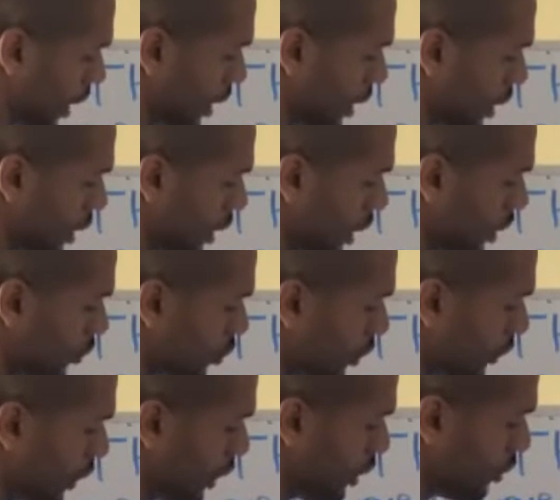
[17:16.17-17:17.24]
And in each
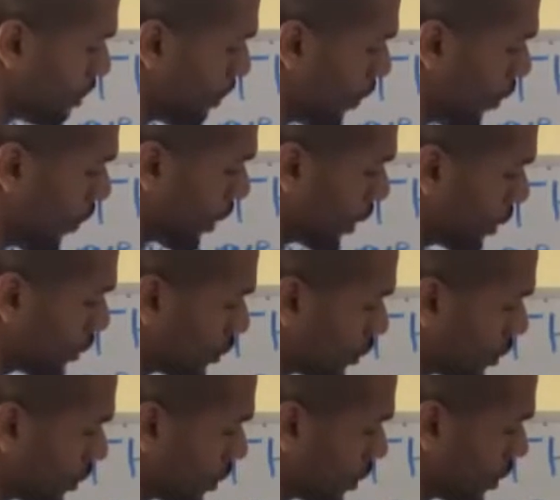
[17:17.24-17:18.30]
of these
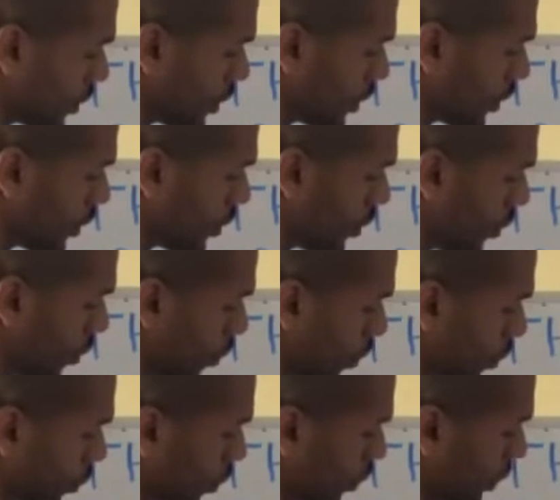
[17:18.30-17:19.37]
points,
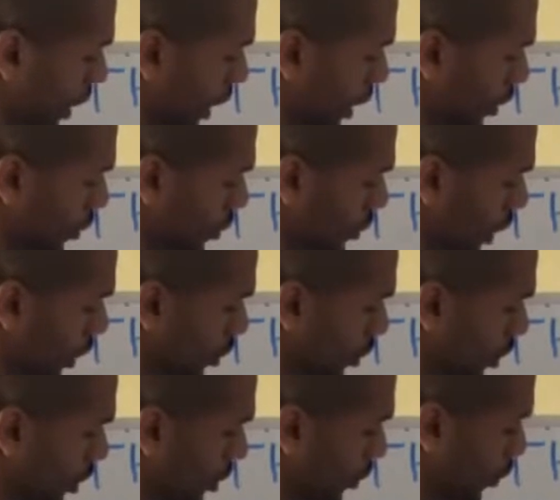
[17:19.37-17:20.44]
which are the
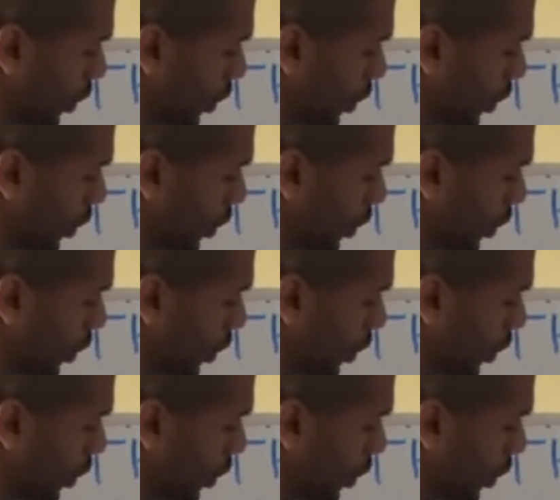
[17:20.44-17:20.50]
intersection